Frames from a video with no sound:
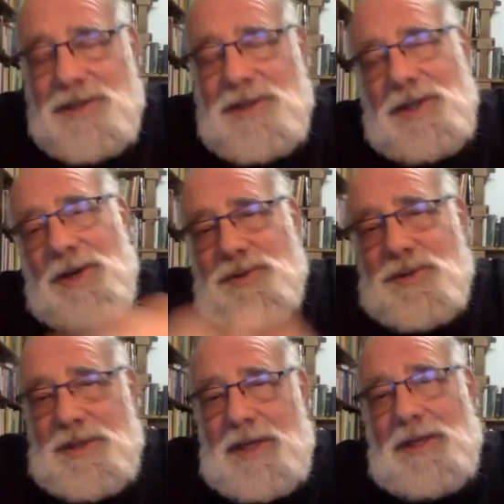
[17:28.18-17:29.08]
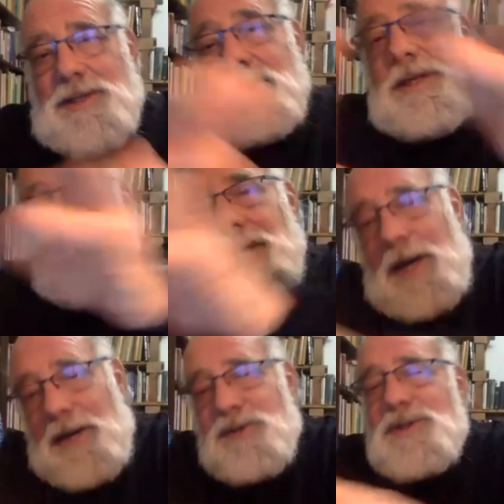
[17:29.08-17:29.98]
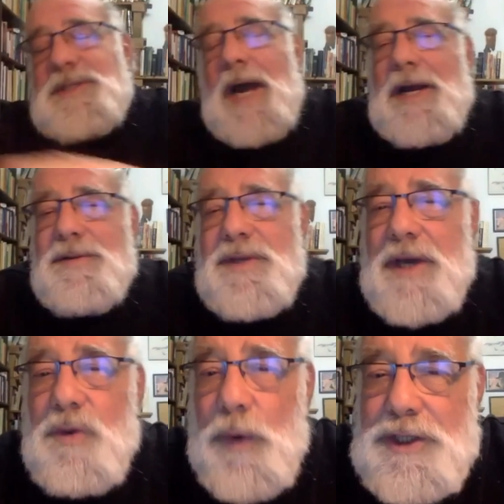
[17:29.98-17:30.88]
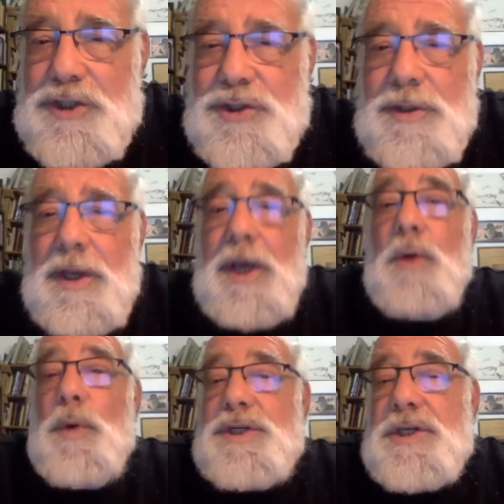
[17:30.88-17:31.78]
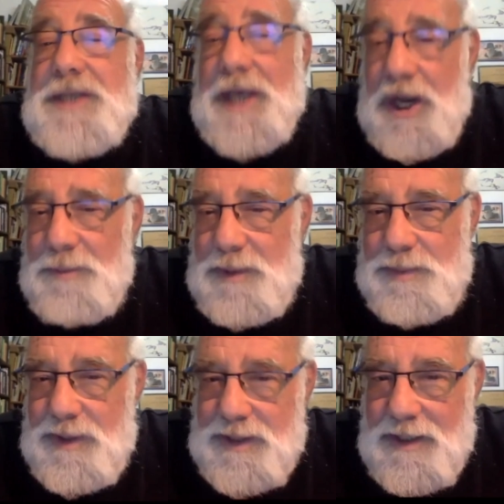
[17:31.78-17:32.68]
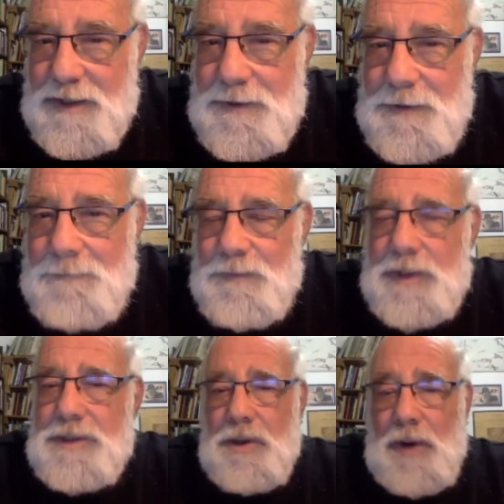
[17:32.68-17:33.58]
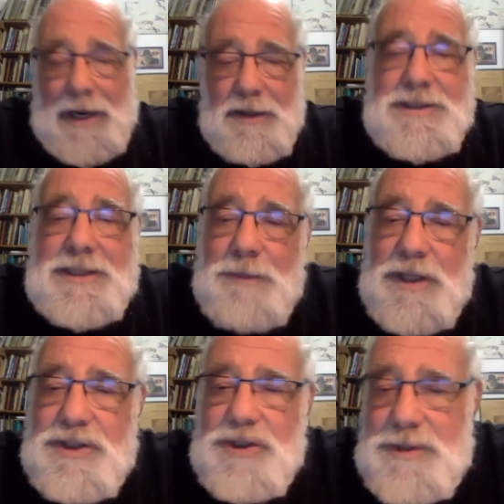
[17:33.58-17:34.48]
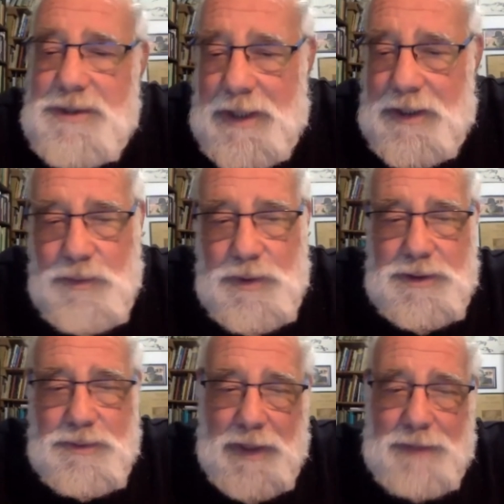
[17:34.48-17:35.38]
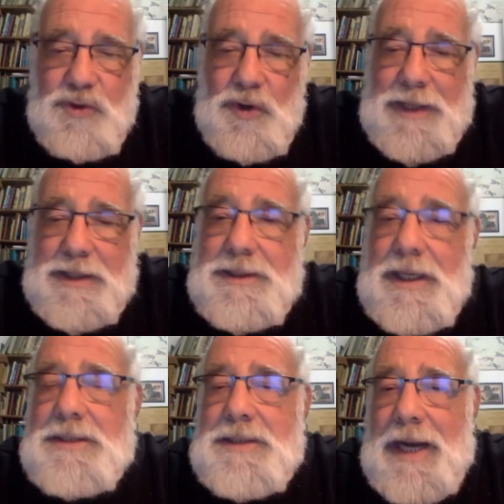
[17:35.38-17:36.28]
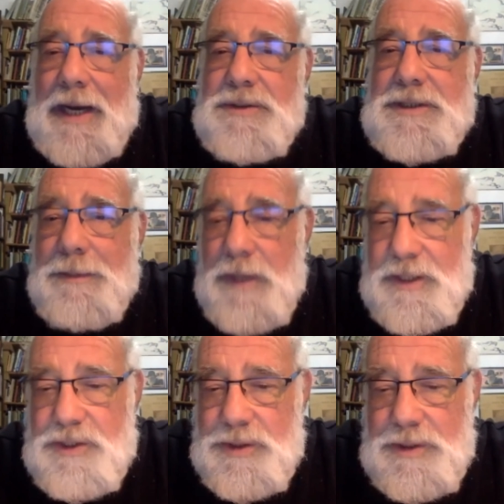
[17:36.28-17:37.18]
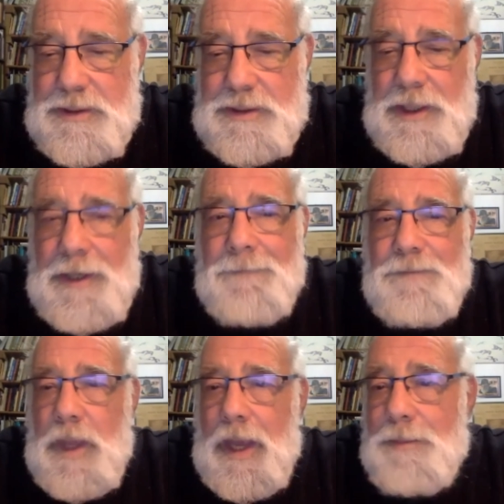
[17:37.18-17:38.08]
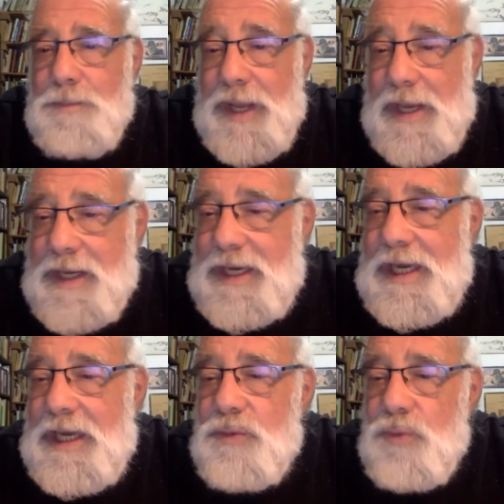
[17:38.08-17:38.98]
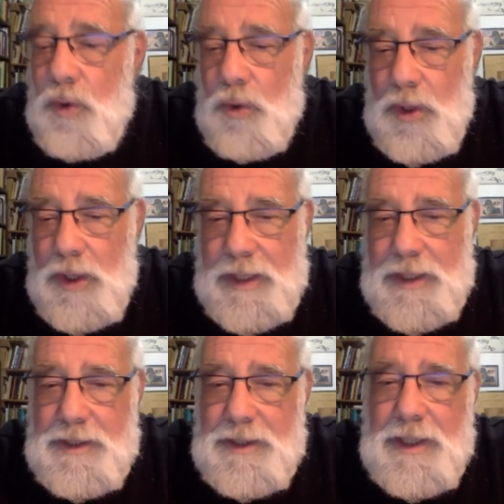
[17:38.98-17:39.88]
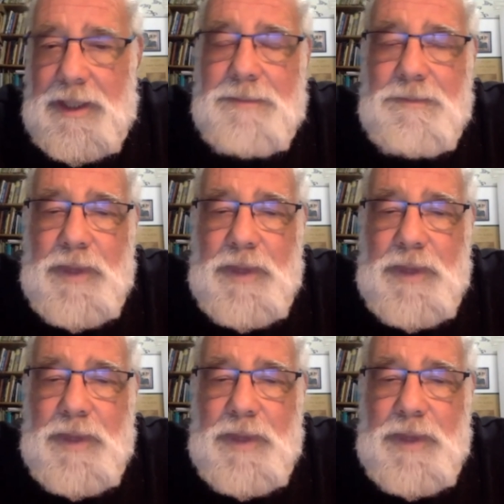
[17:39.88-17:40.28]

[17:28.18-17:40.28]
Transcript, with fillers: to the other side of the equation, which is settlement building. So house demolitions, in other words, what I'm trying to say is that house demolitions play a key role in the